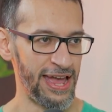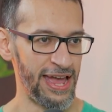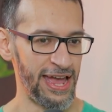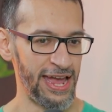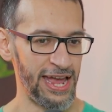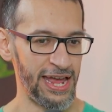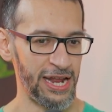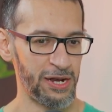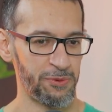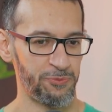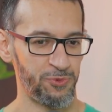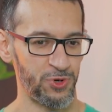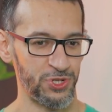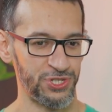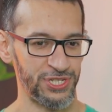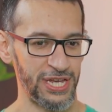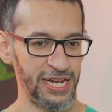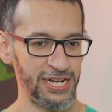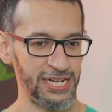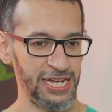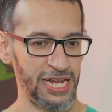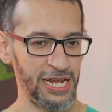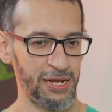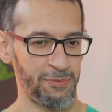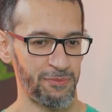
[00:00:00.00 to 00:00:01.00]
and
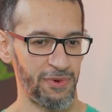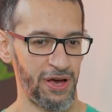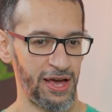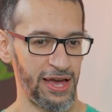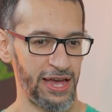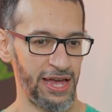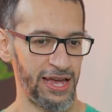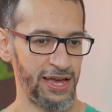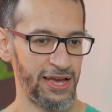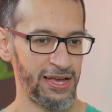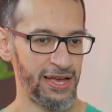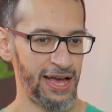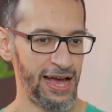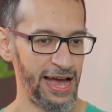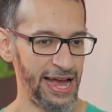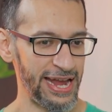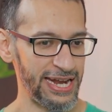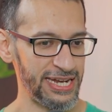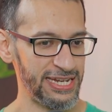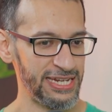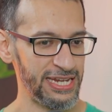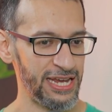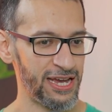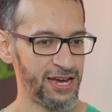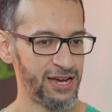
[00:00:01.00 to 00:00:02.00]
presenting my
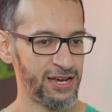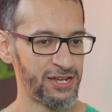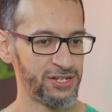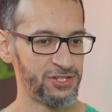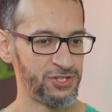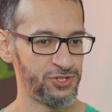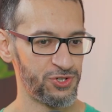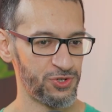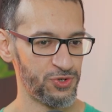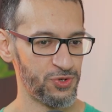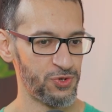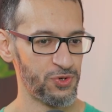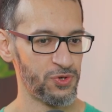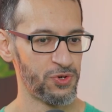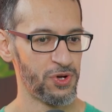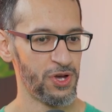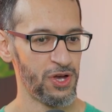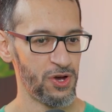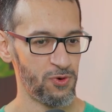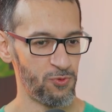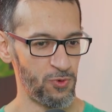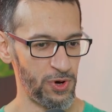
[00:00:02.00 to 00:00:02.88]
idea to